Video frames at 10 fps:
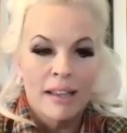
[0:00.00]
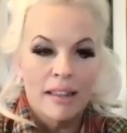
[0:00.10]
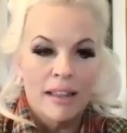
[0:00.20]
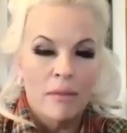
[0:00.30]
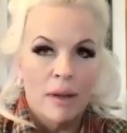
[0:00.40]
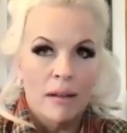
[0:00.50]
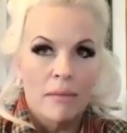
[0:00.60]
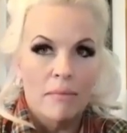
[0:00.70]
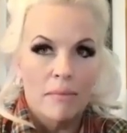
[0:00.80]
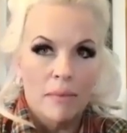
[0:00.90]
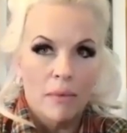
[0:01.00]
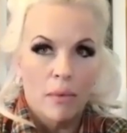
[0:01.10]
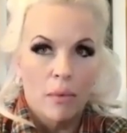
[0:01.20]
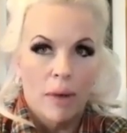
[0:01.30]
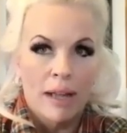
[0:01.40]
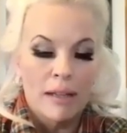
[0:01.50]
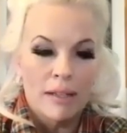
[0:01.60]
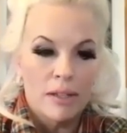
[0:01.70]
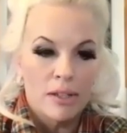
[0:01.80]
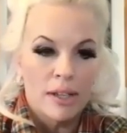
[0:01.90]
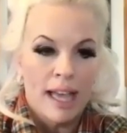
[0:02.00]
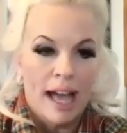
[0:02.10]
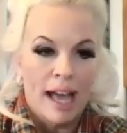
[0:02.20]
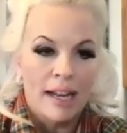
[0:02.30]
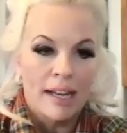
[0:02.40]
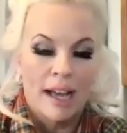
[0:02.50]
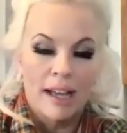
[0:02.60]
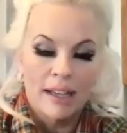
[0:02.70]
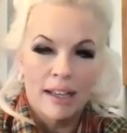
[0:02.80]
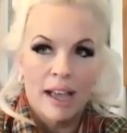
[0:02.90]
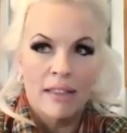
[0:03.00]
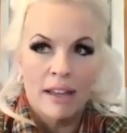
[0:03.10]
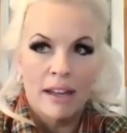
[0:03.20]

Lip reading: then went to Canada, and then